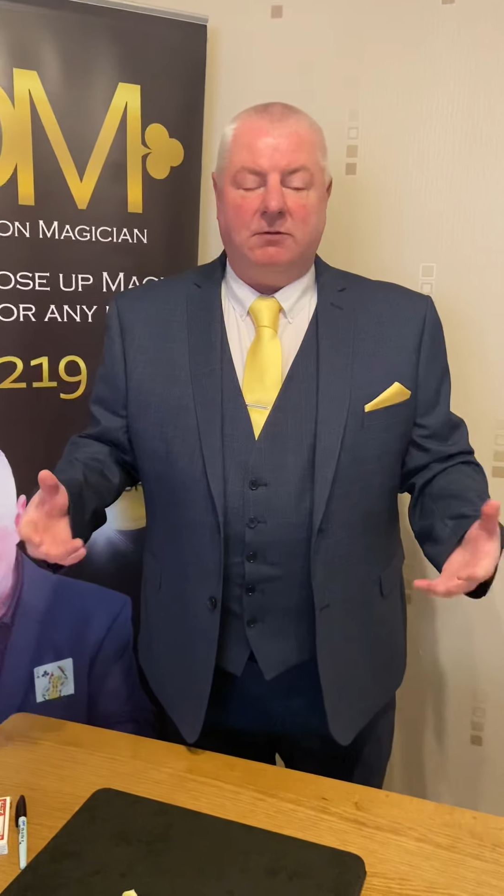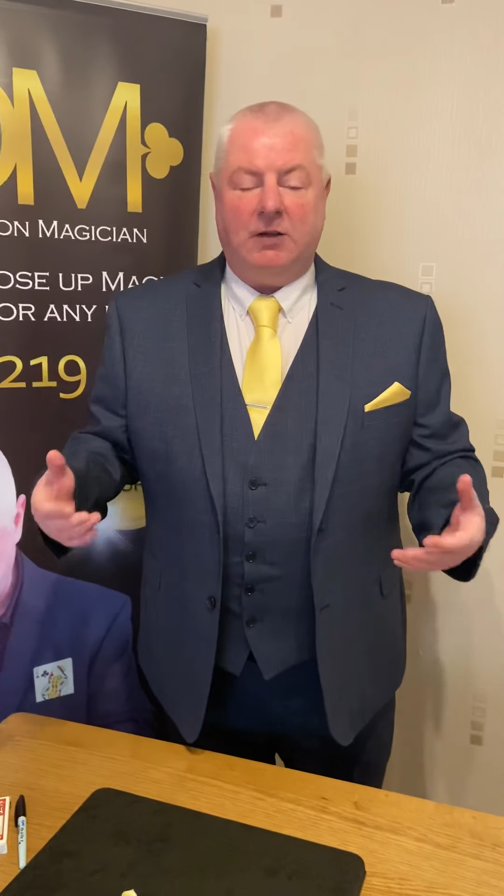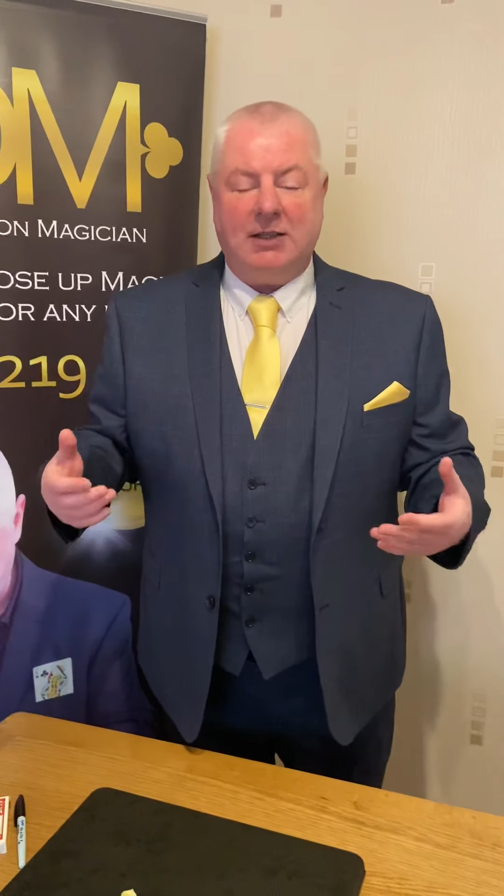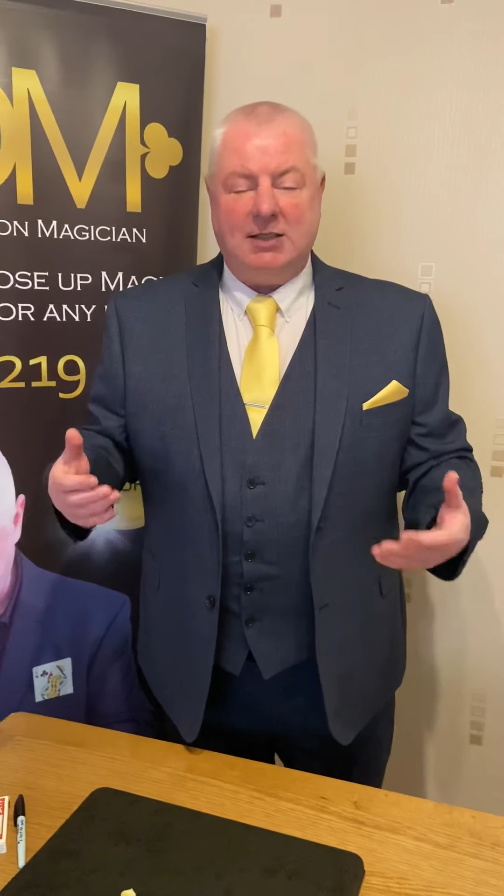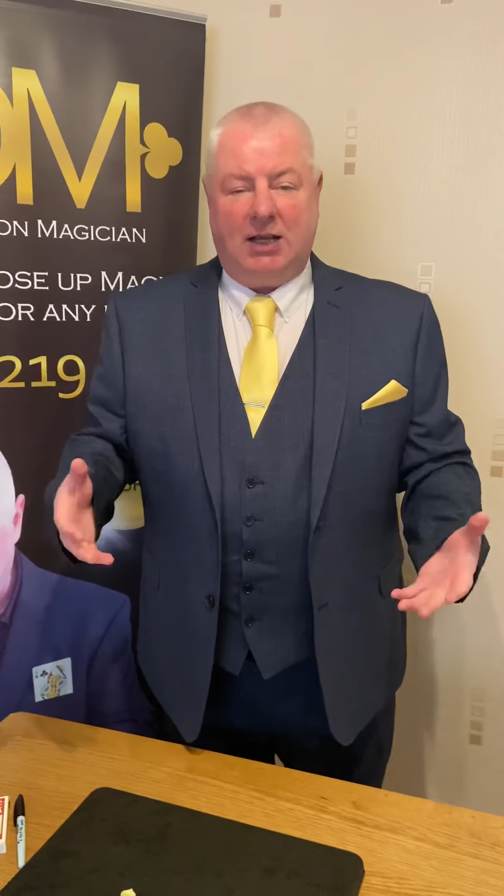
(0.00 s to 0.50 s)

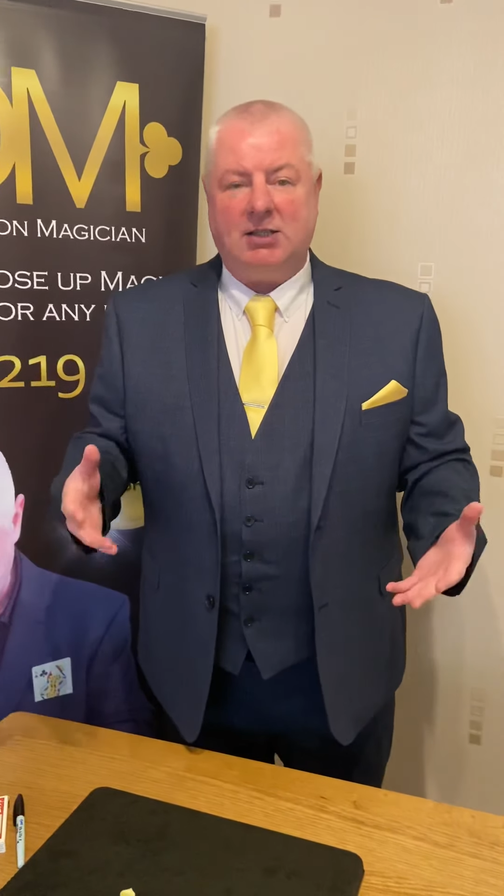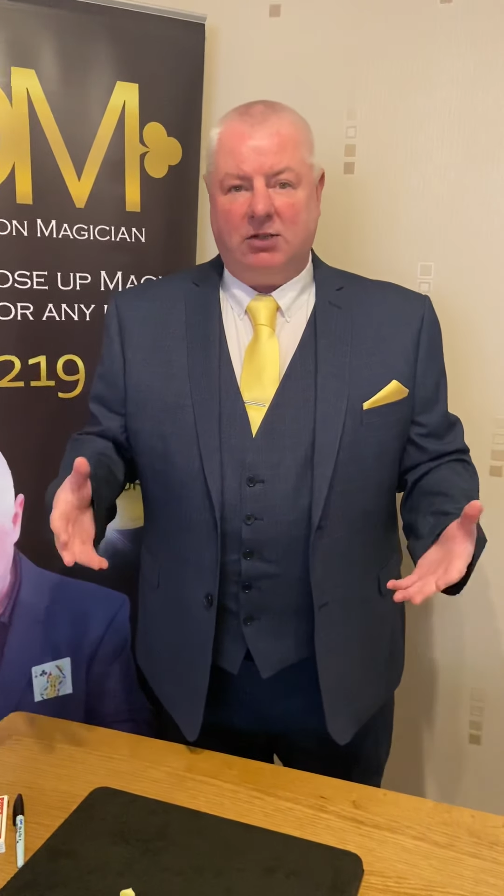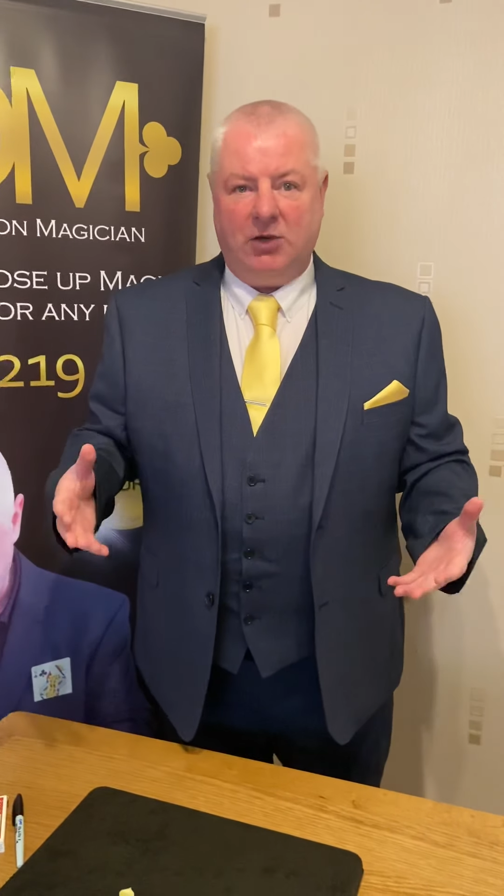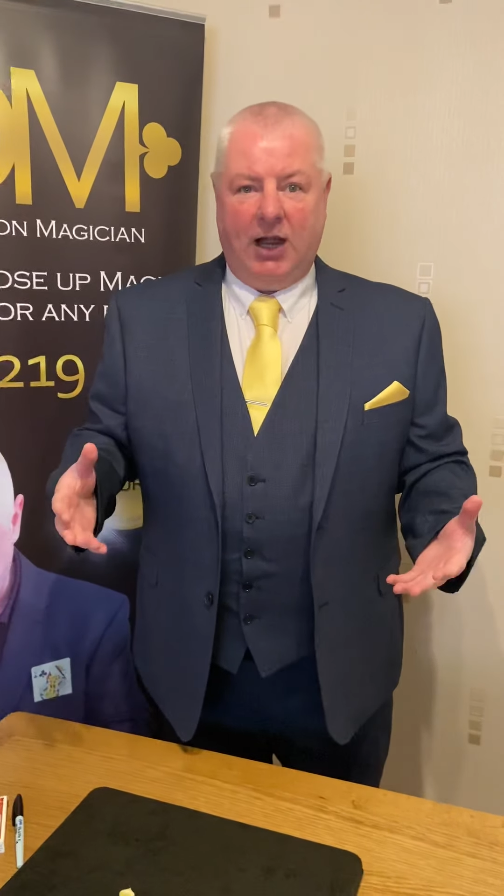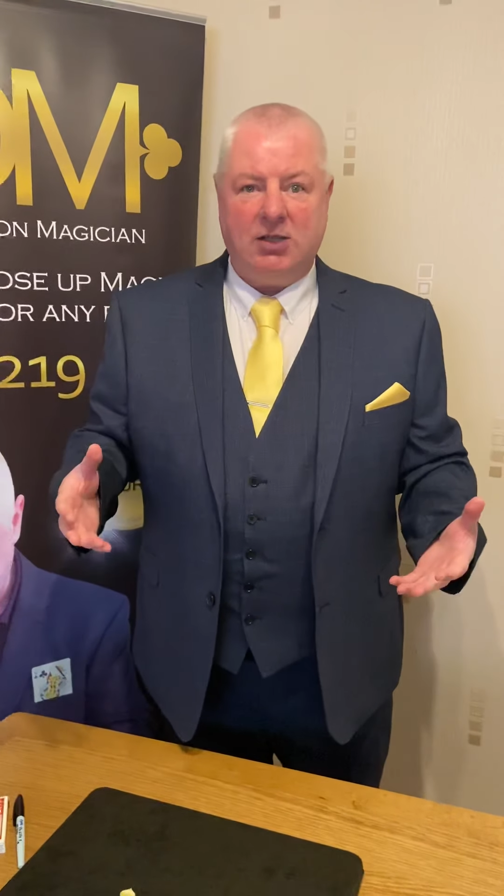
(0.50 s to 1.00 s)
fantastic
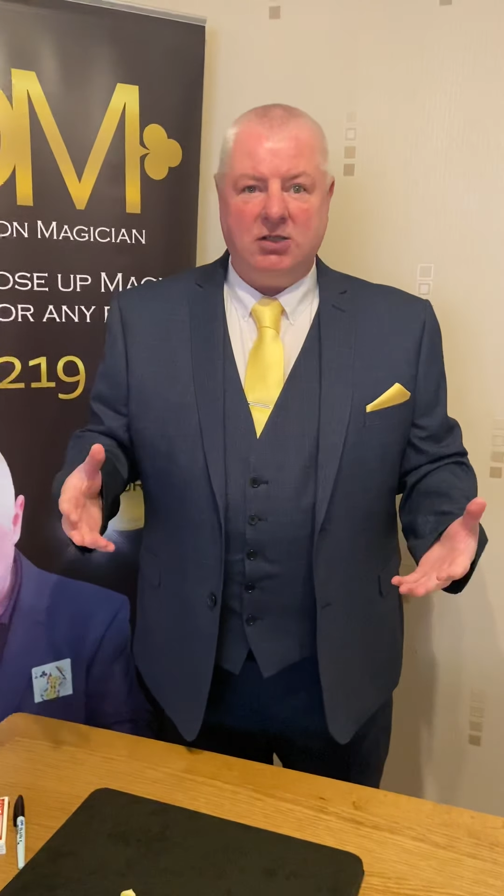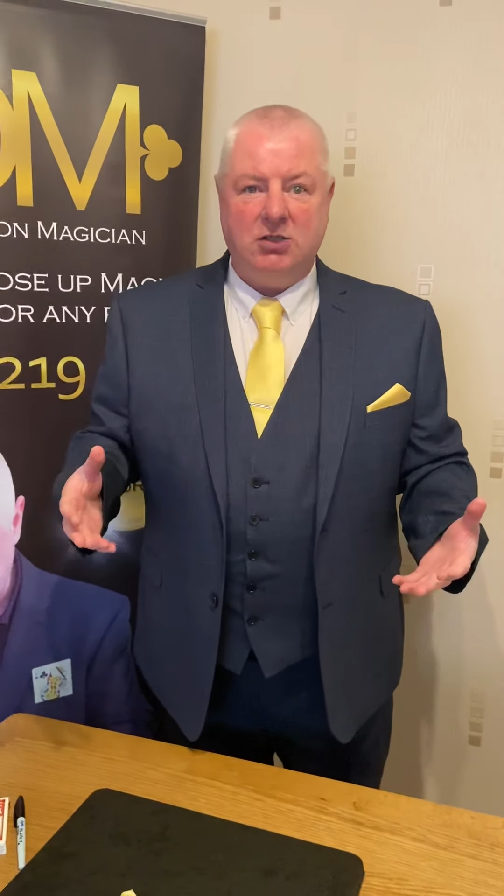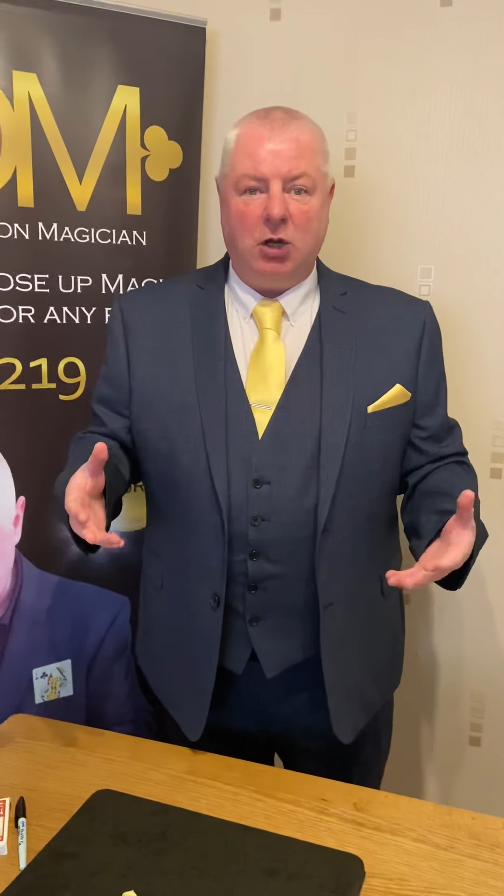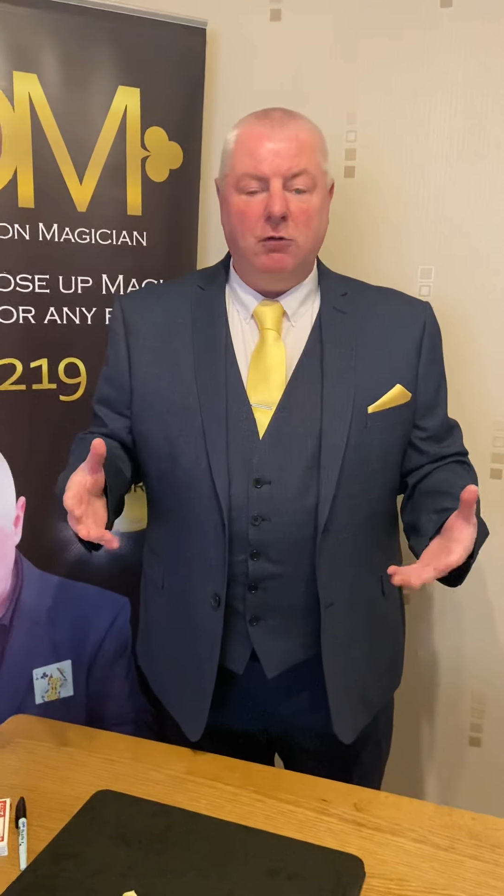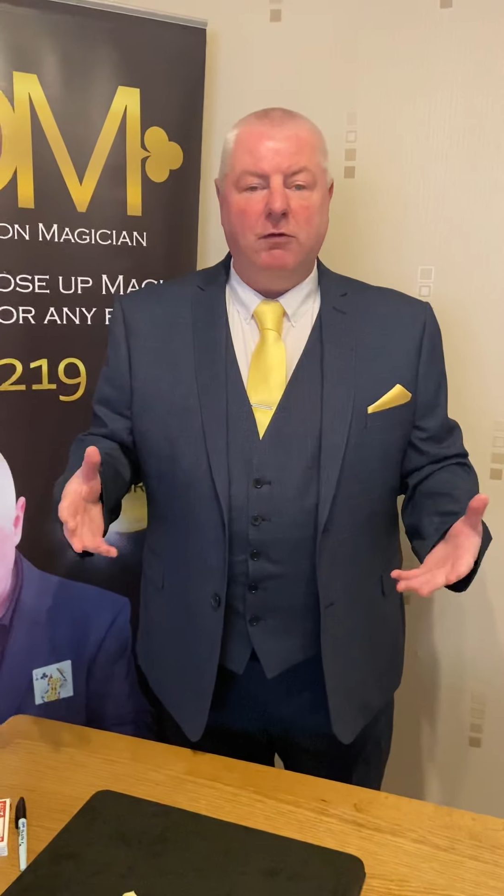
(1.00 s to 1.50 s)
reactions,
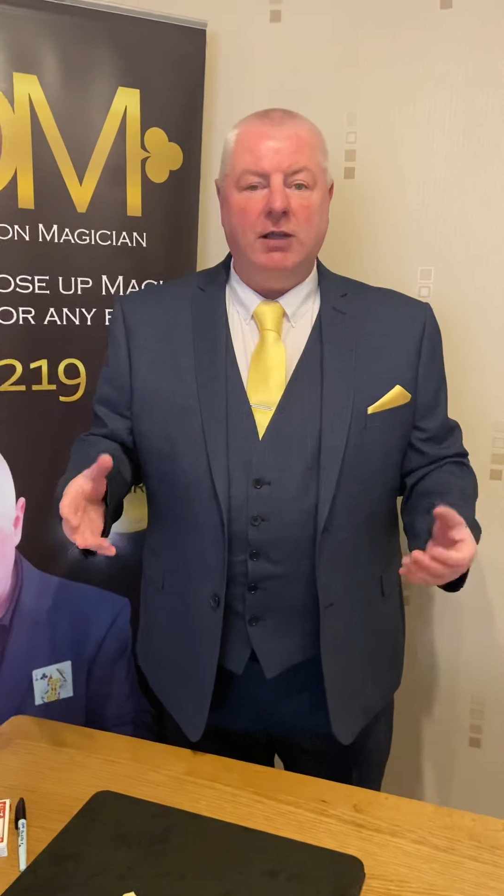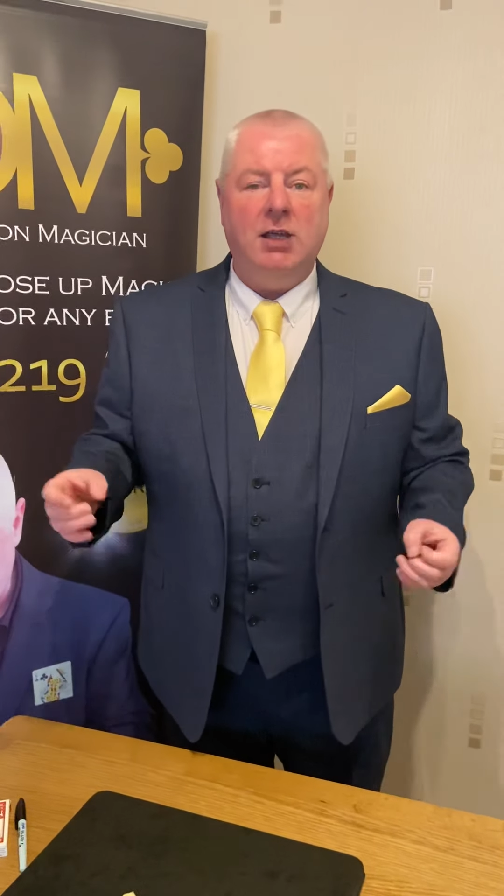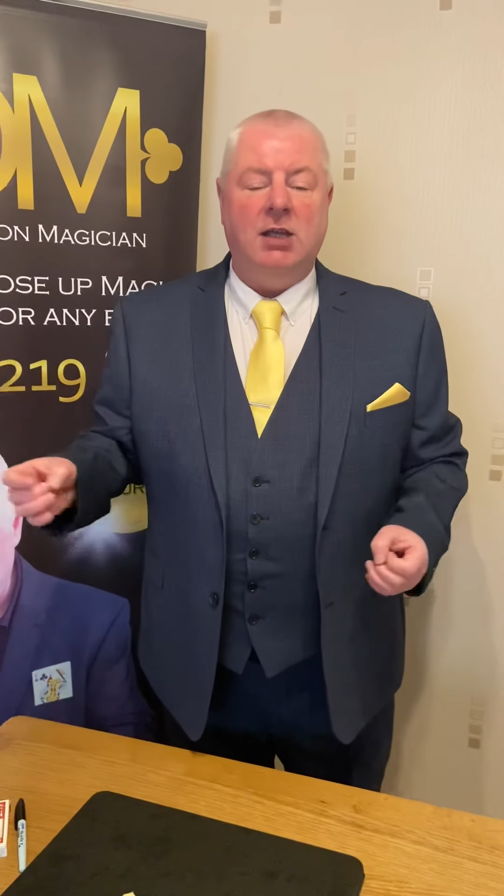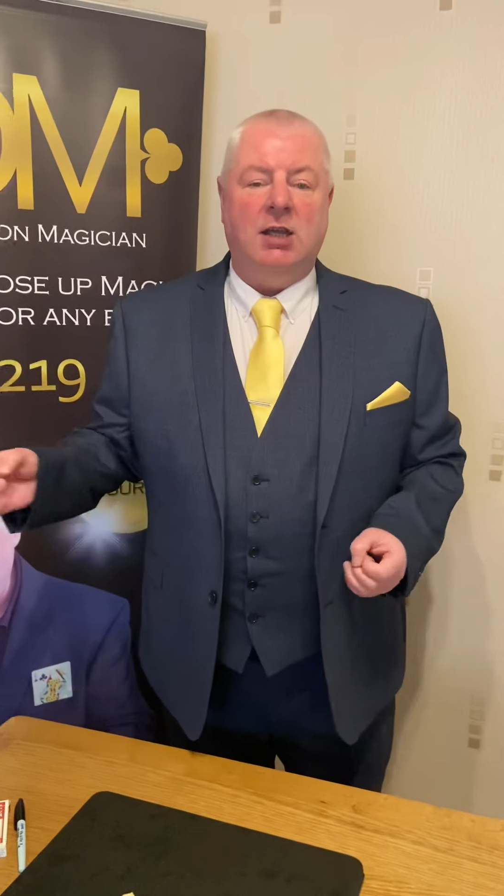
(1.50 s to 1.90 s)
hopefully,